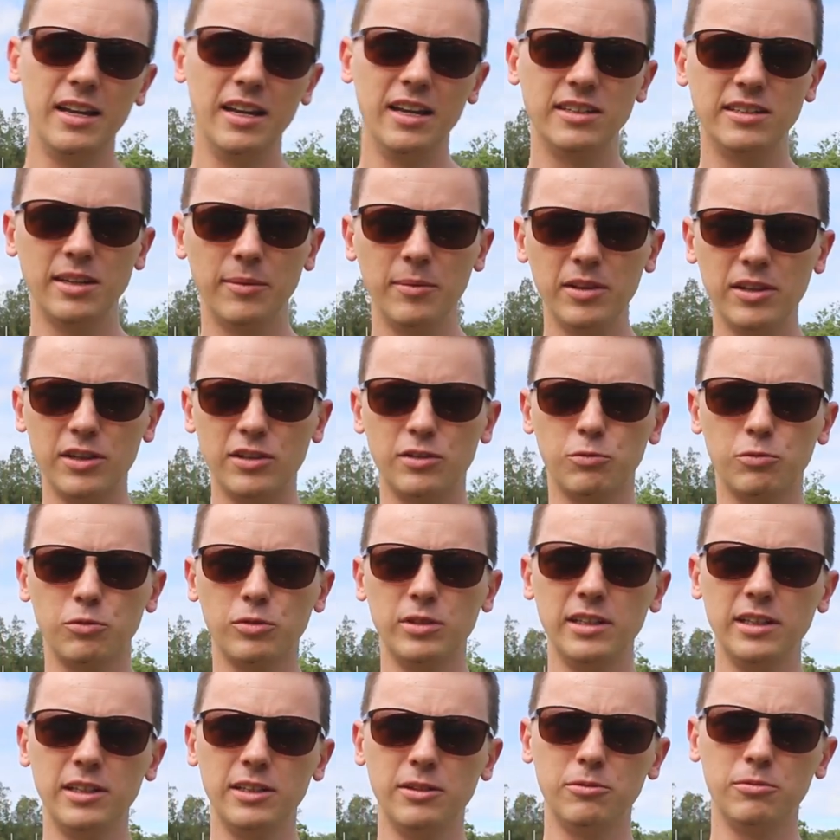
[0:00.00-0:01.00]
is something that's a
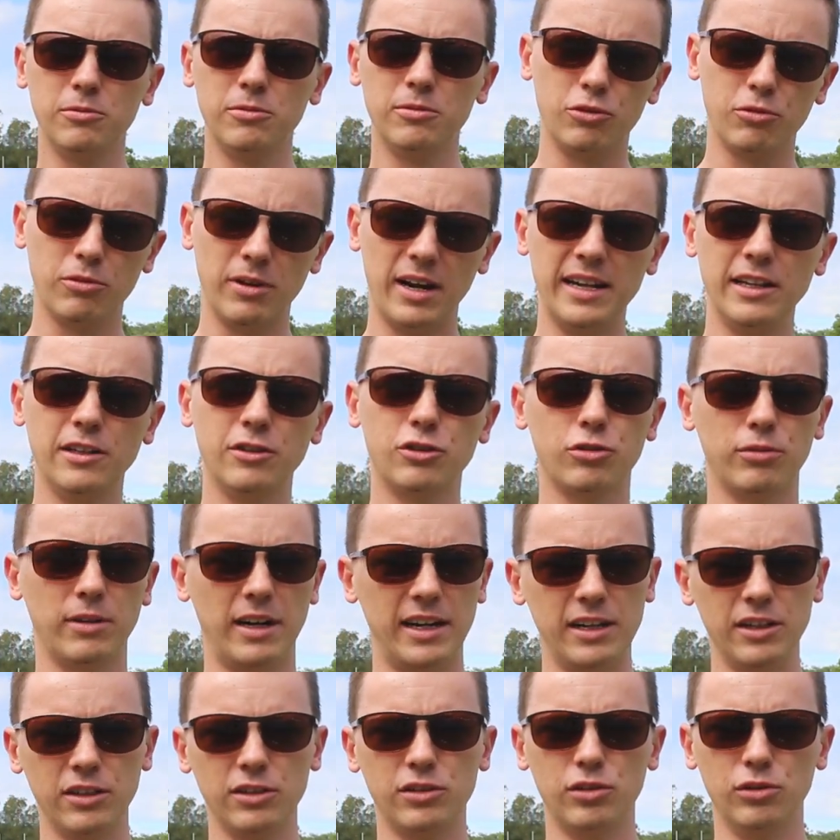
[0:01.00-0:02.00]
really great
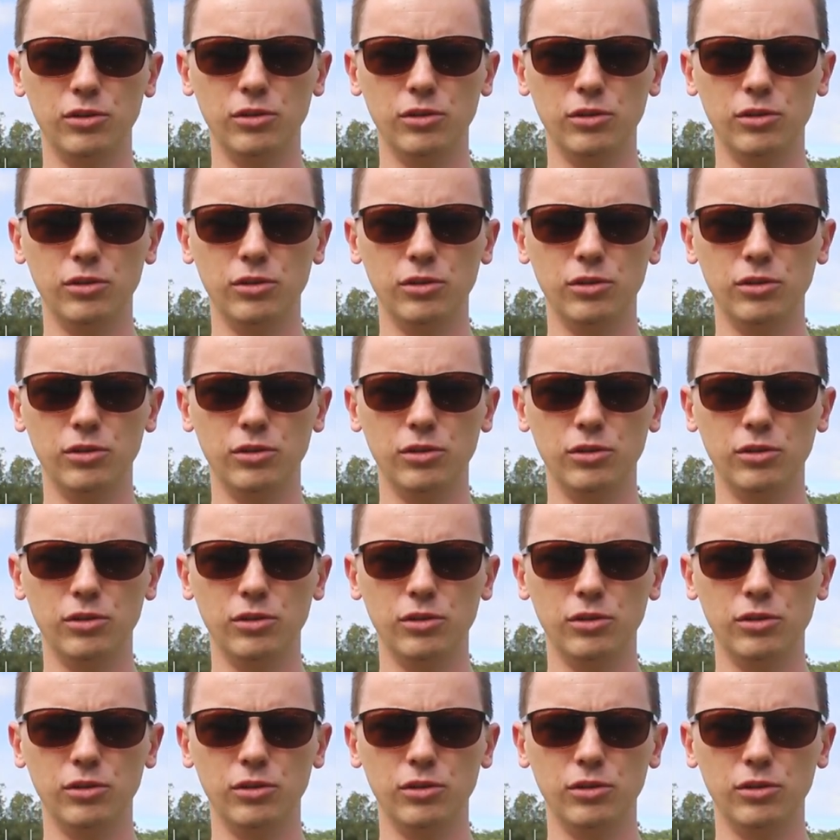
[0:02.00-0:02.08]
training